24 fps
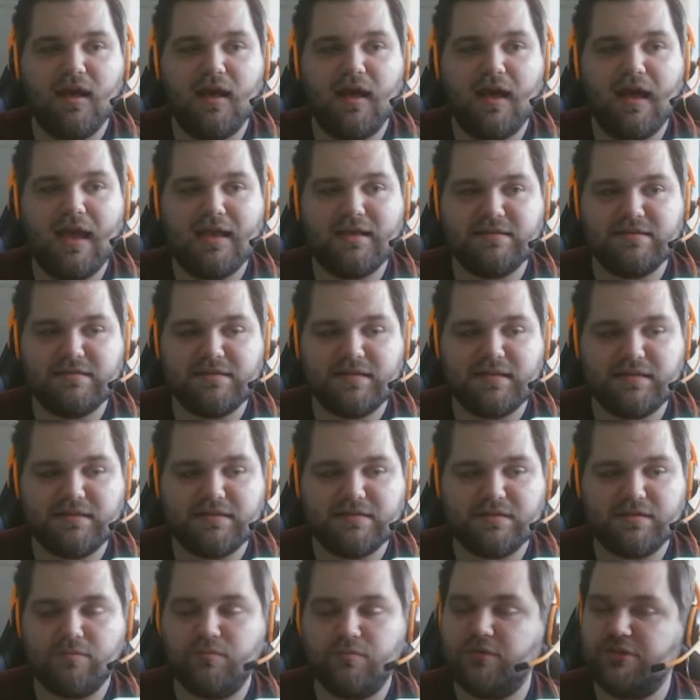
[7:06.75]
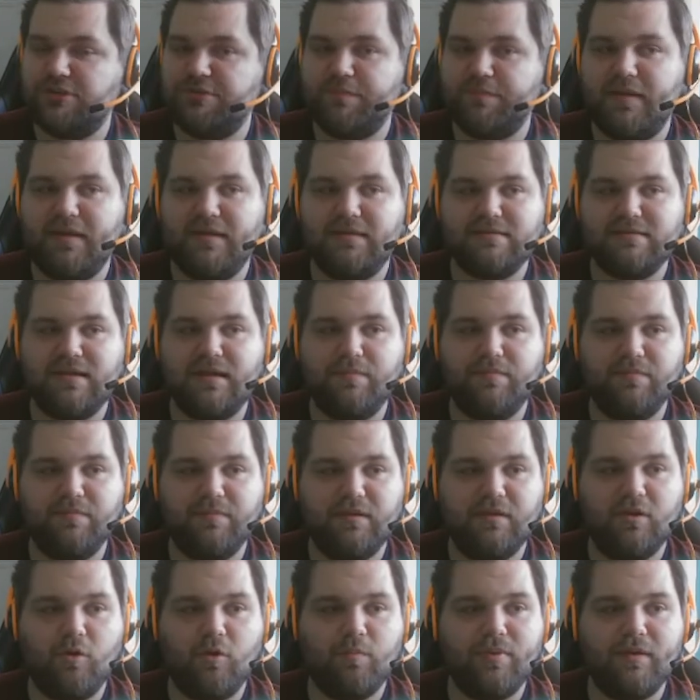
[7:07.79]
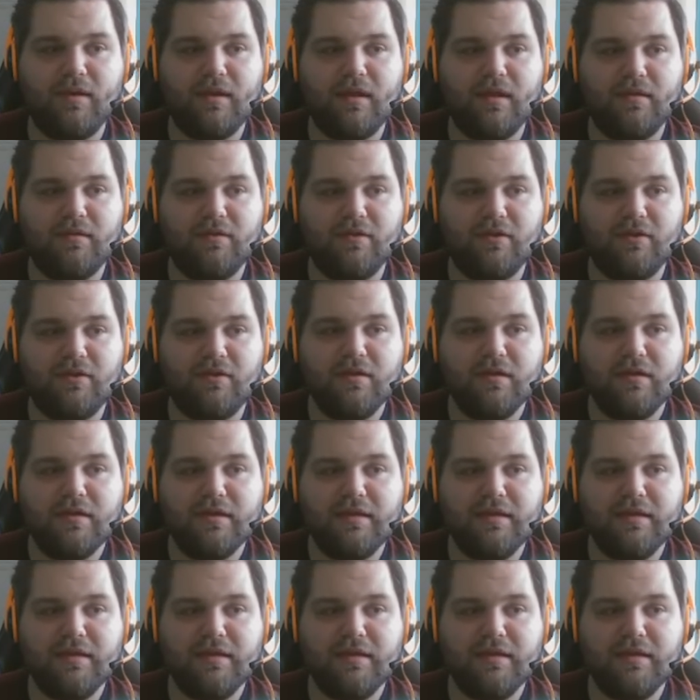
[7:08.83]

Ace 6, which picks up an open-ender.